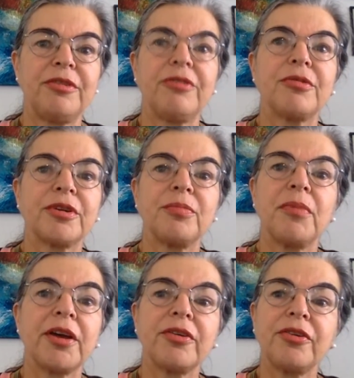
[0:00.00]

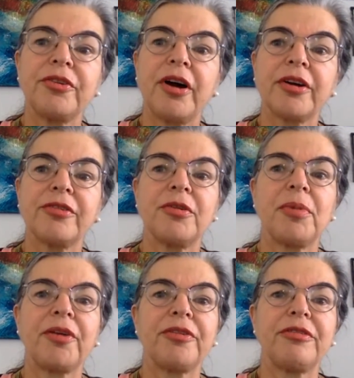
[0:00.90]
district medical doctor
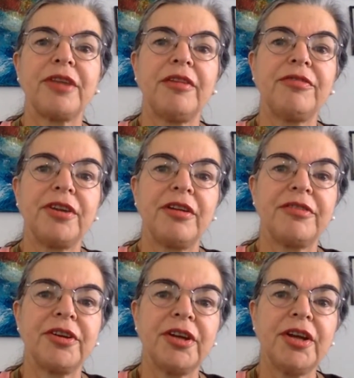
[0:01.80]
about the safety
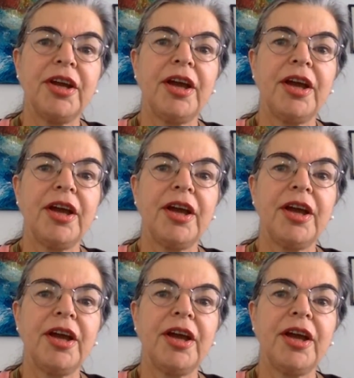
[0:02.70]
of it,